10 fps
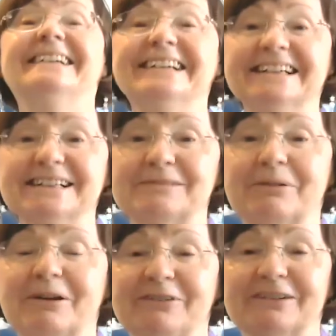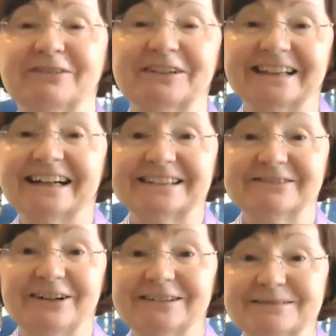It's perfect for collective
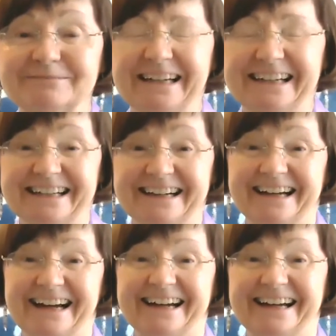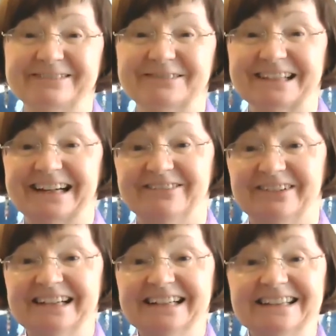alchemy. We're kind
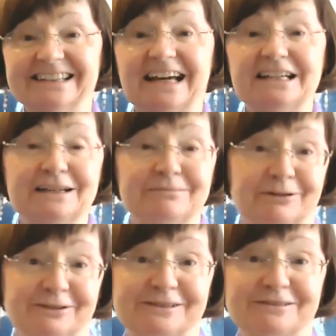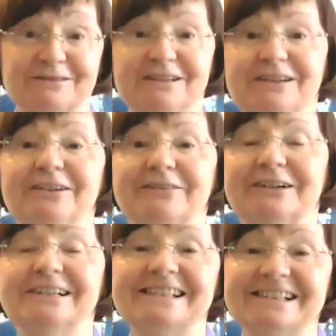of lightning bolts through the
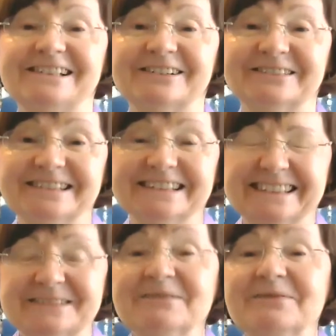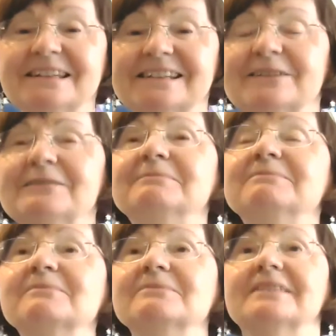universe, you know? So,
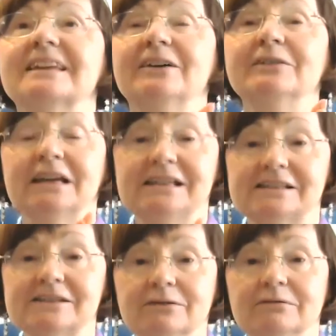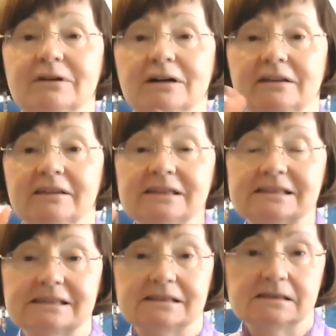okay, so
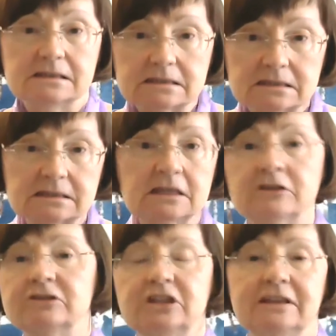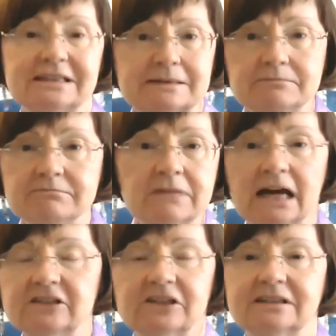this synergy, this
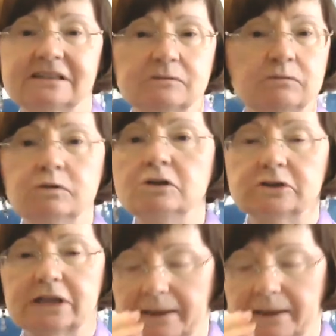magic, this whoosh